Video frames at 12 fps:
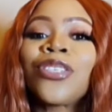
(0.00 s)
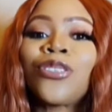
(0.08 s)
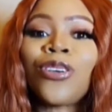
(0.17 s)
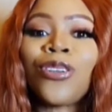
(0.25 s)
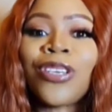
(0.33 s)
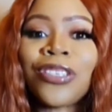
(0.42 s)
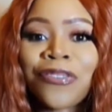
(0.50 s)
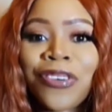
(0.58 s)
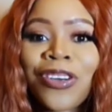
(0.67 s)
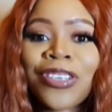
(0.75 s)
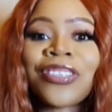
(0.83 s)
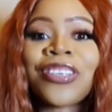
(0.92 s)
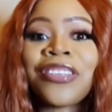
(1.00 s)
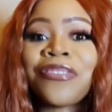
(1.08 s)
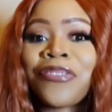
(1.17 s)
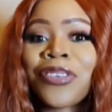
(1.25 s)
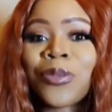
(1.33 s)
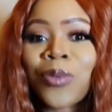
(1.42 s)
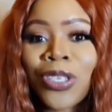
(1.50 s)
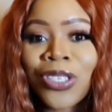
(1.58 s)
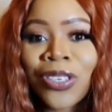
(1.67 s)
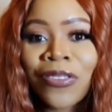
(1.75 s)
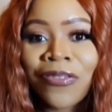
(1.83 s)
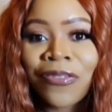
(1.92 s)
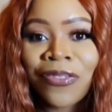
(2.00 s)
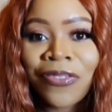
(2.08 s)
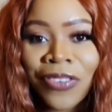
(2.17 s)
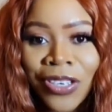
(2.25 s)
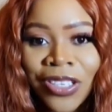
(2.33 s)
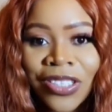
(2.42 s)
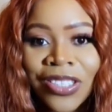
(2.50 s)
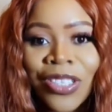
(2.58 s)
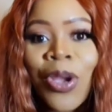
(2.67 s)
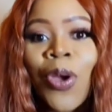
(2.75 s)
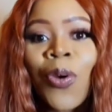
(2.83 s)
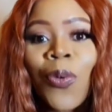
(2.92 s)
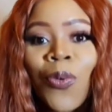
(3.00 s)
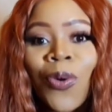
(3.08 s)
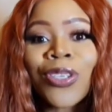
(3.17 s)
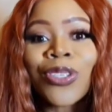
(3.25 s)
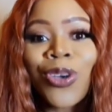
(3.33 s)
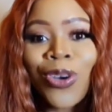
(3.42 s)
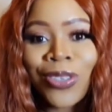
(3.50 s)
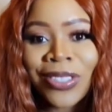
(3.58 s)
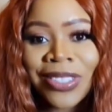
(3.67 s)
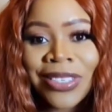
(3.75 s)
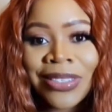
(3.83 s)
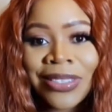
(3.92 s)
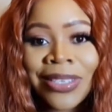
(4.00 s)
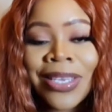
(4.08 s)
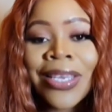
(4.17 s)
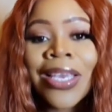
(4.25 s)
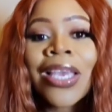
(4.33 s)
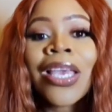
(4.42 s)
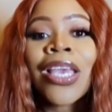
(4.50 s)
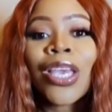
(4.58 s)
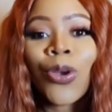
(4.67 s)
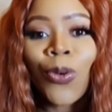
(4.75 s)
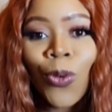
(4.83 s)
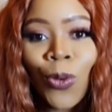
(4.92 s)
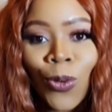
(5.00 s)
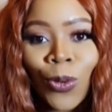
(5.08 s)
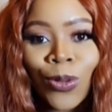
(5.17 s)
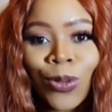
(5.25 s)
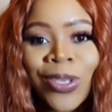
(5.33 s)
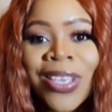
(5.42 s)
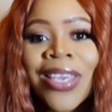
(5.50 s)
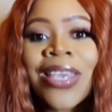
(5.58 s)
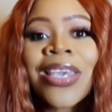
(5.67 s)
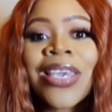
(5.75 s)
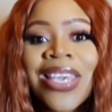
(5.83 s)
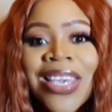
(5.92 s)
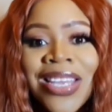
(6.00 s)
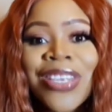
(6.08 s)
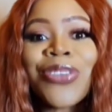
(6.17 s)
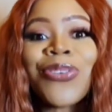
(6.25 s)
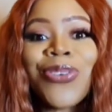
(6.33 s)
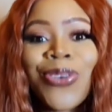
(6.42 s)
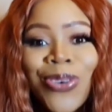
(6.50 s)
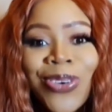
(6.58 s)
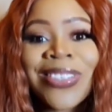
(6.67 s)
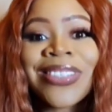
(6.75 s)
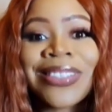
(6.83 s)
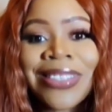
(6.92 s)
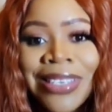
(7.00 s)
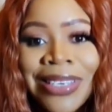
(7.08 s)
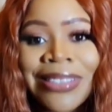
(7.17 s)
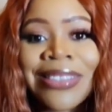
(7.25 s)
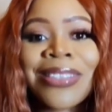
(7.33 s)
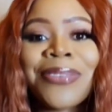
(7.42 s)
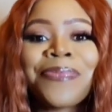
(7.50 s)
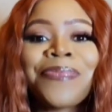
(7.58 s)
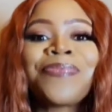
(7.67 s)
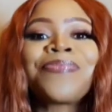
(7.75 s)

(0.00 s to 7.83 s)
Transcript: So let's focus on the first question first. What causes a hole in your teeth?